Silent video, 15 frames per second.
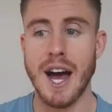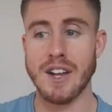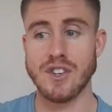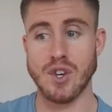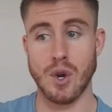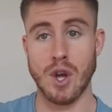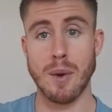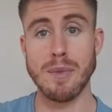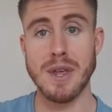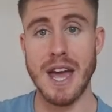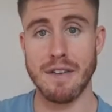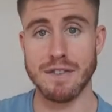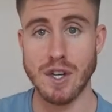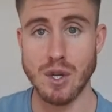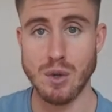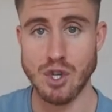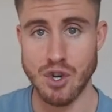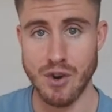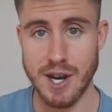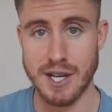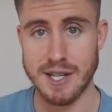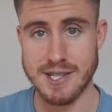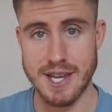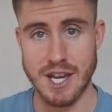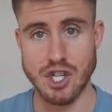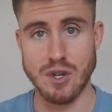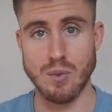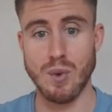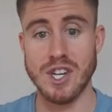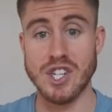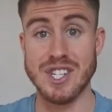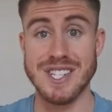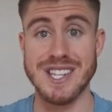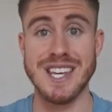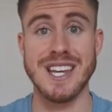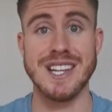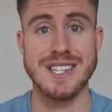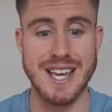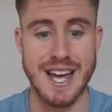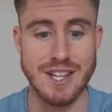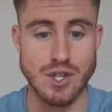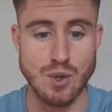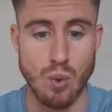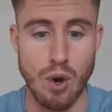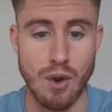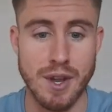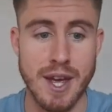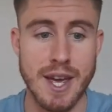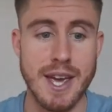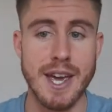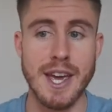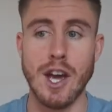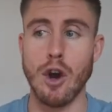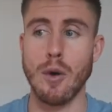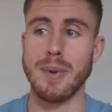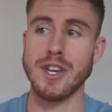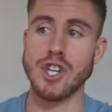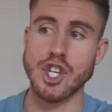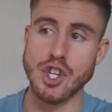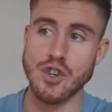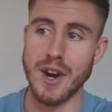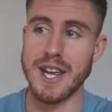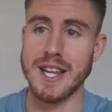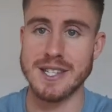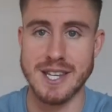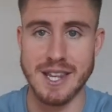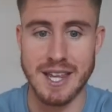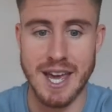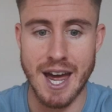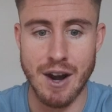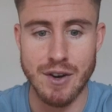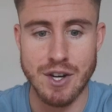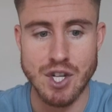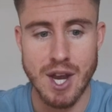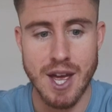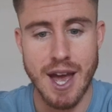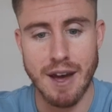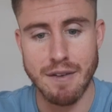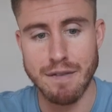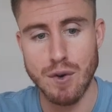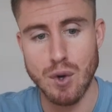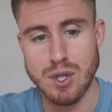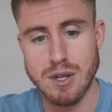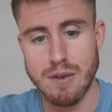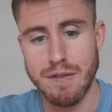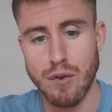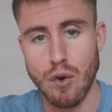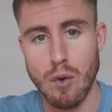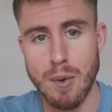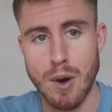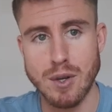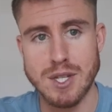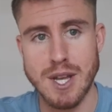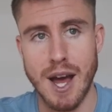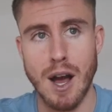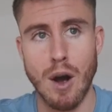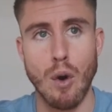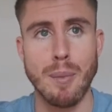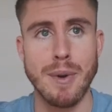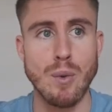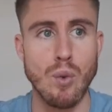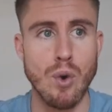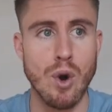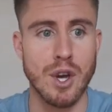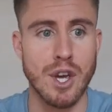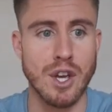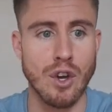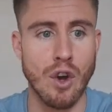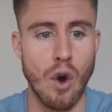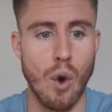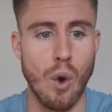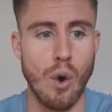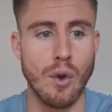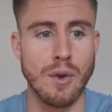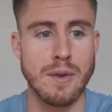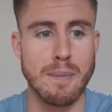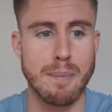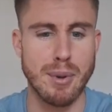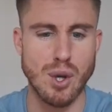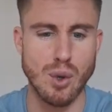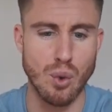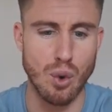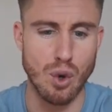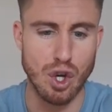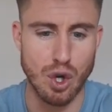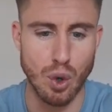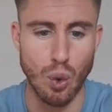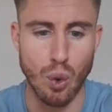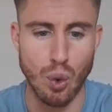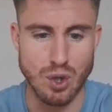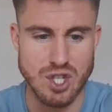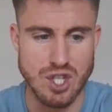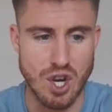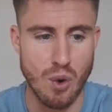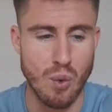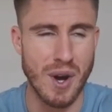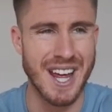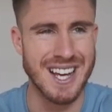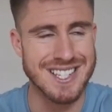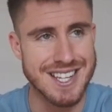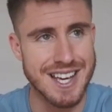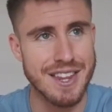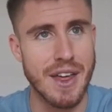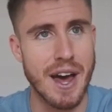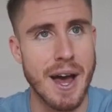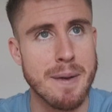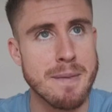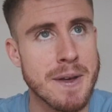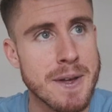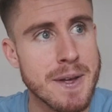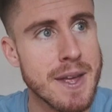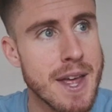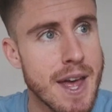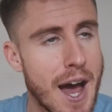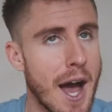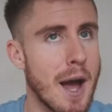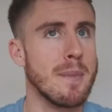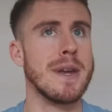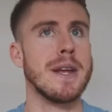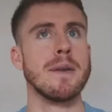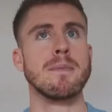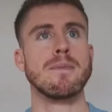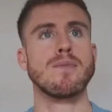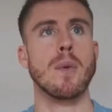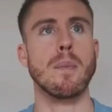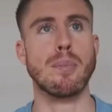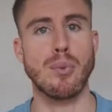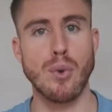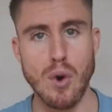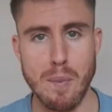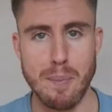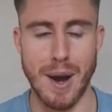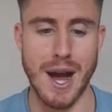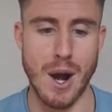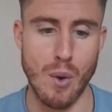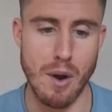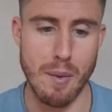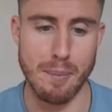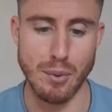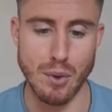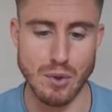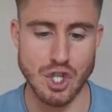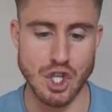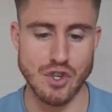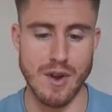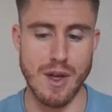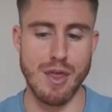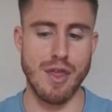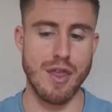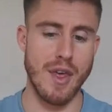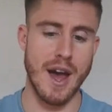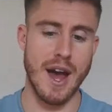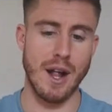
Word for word: And so come the afternoon training session, which is the intense one, it'll be straight into the garage, and first and foremost I'll be working on pure core. So when I say that, I mean brute power, brute strength.